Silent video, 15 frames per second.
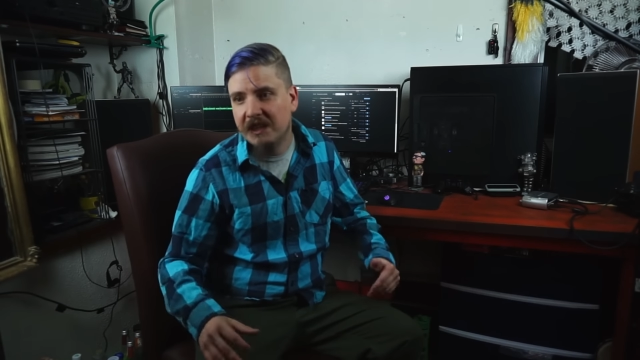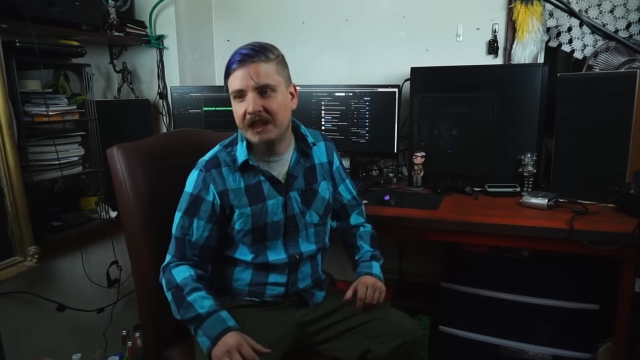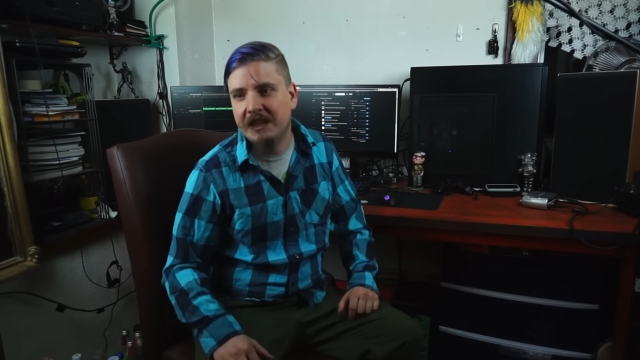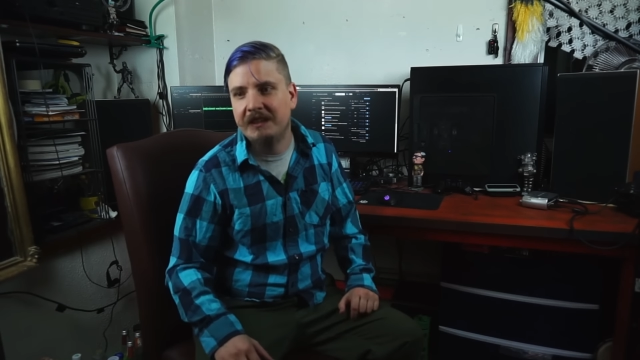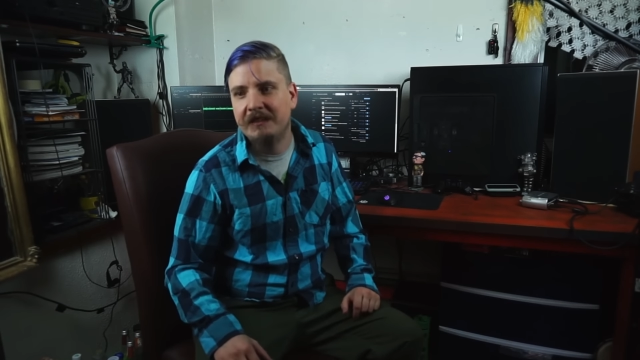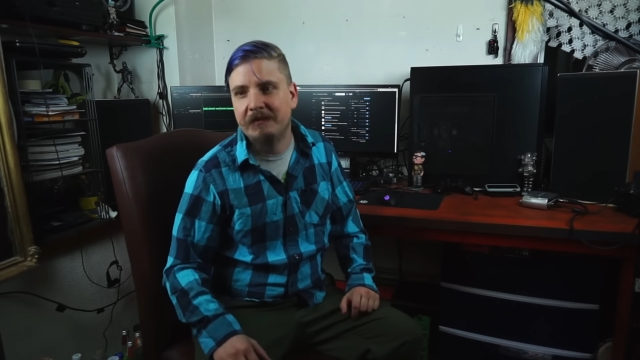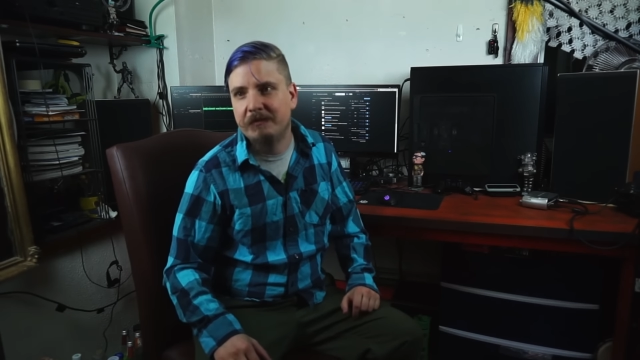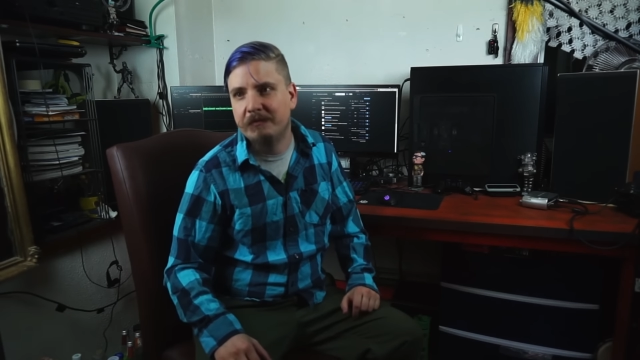
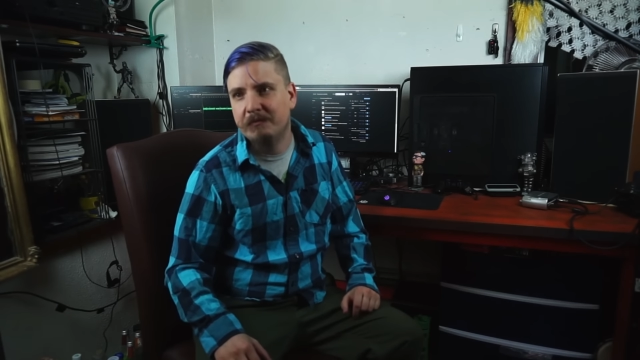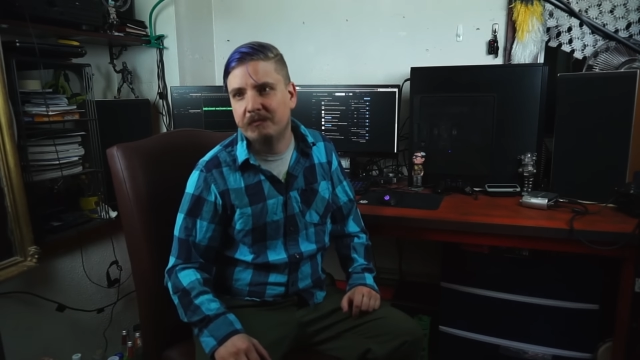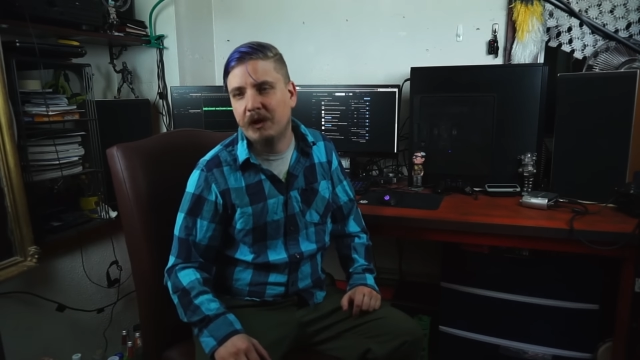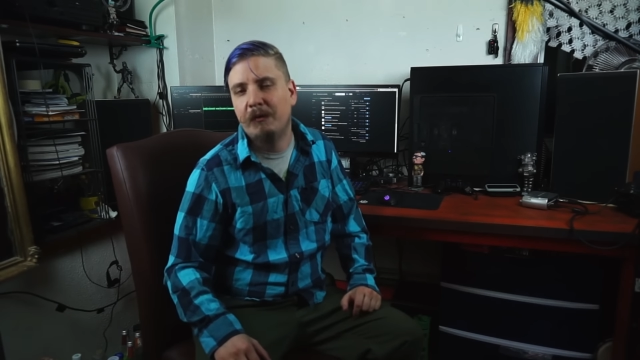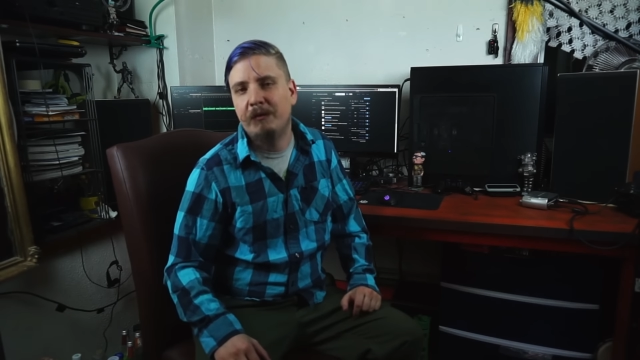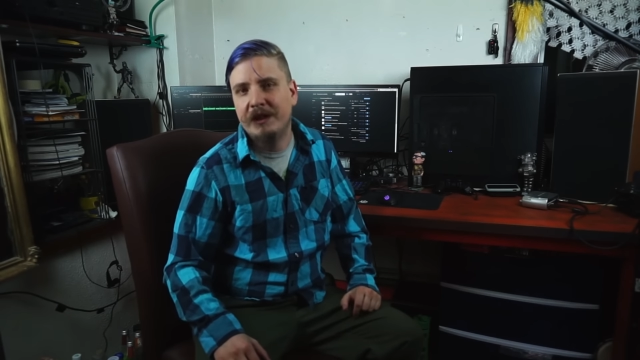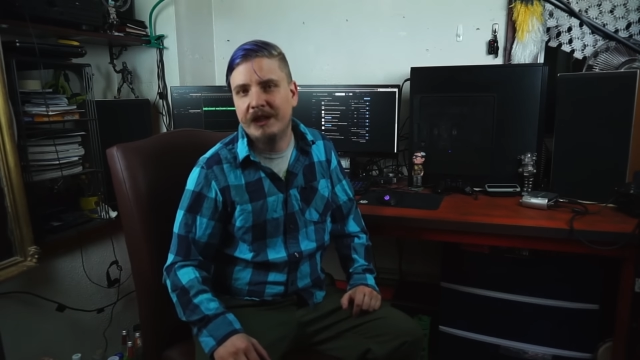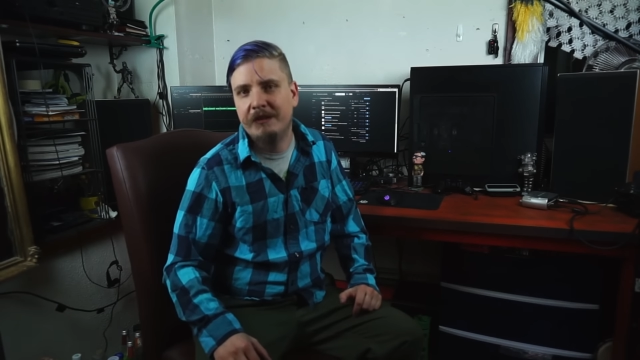and
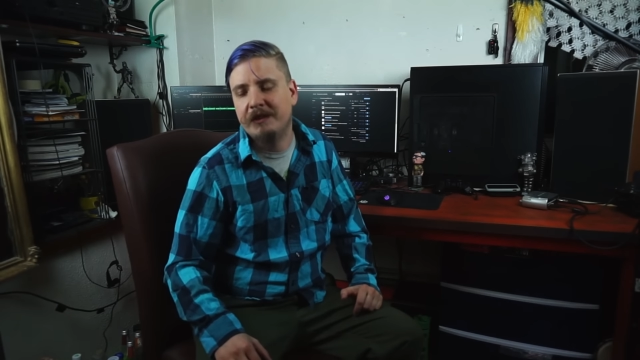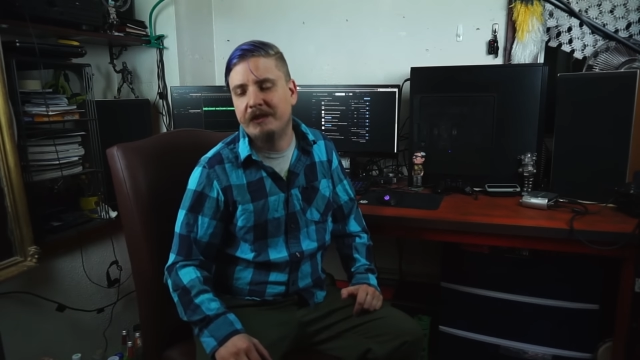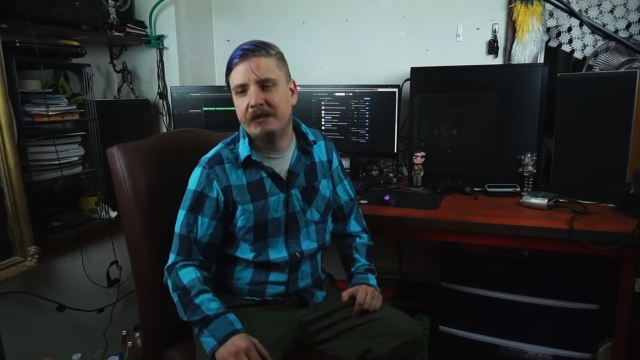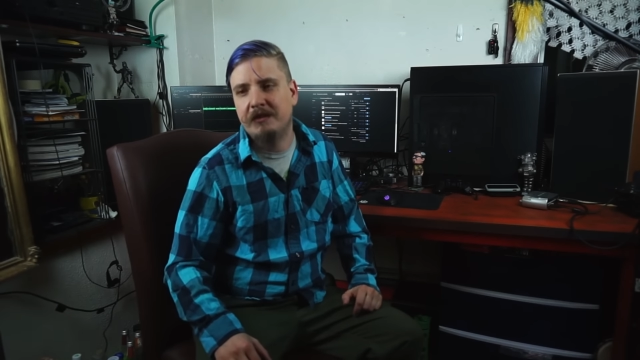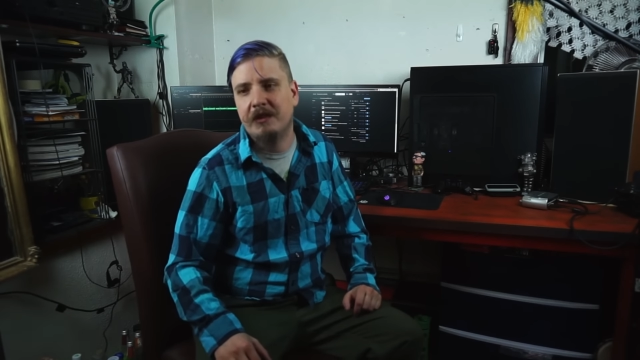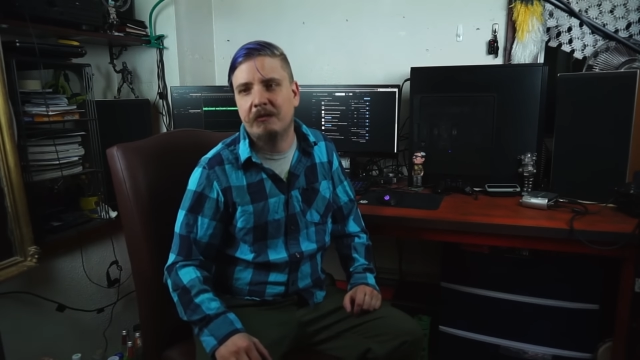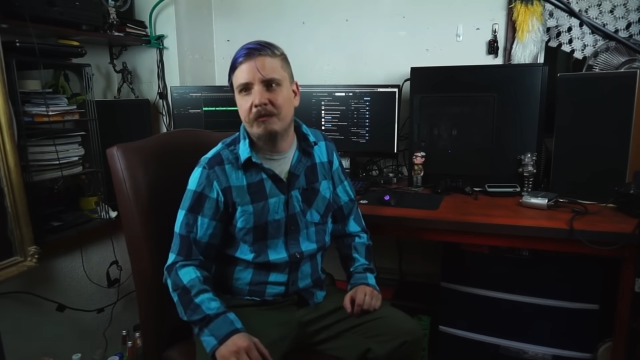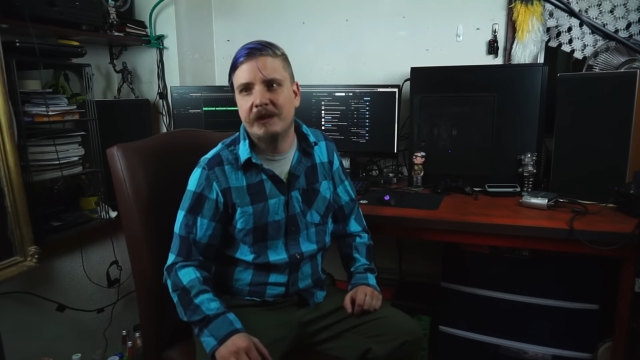probably give it to
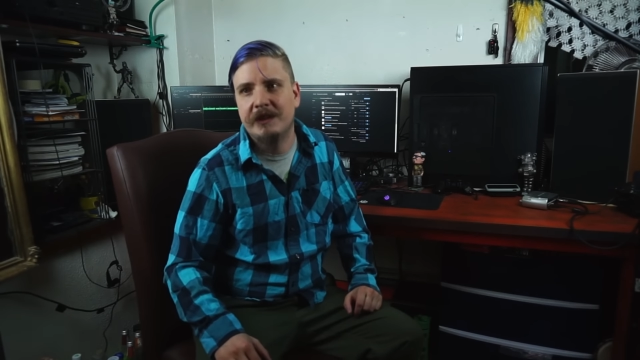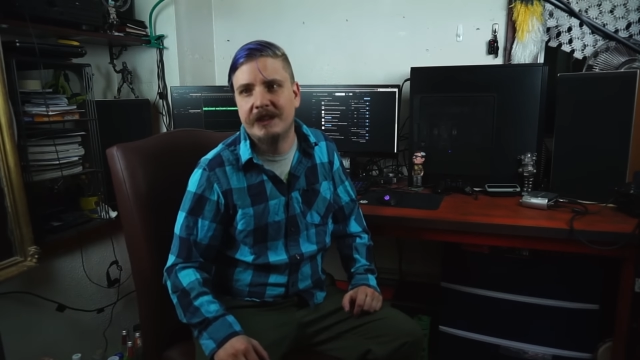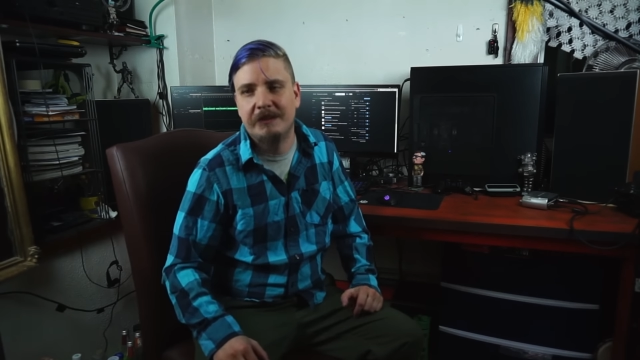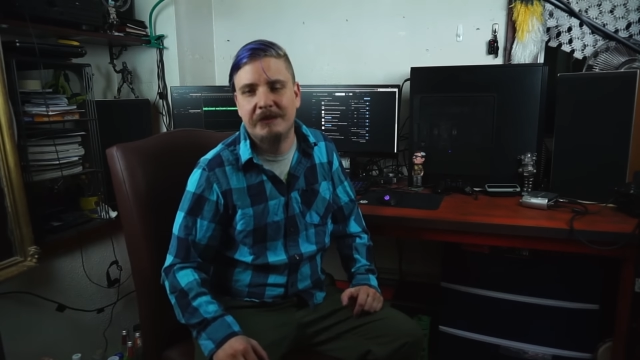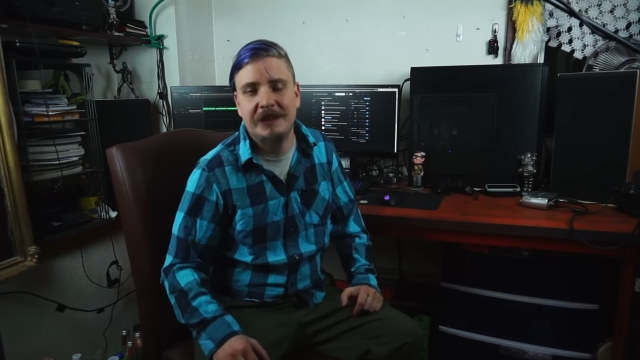somebody.